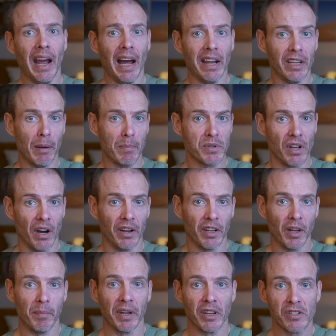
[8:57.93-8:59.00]
And the upside
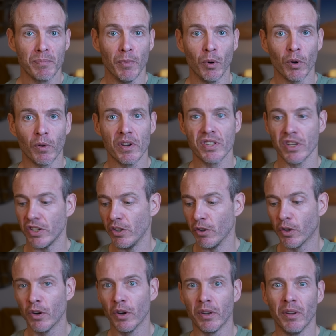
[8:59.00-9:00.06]
of being smaller is that you
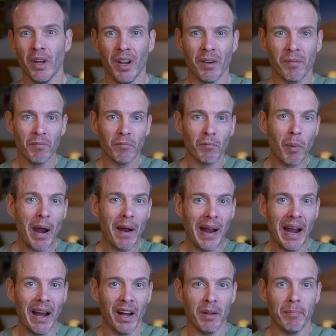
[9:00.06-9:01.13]
could wear
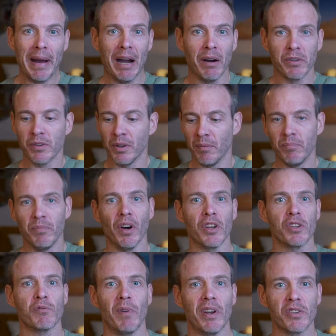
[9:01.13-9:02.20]
it out and about to a
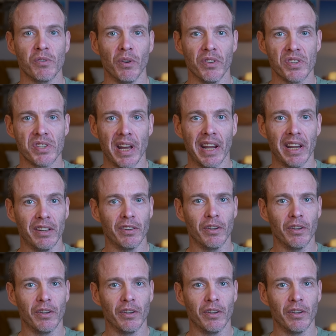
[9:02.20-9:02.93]
nice restaurant, say.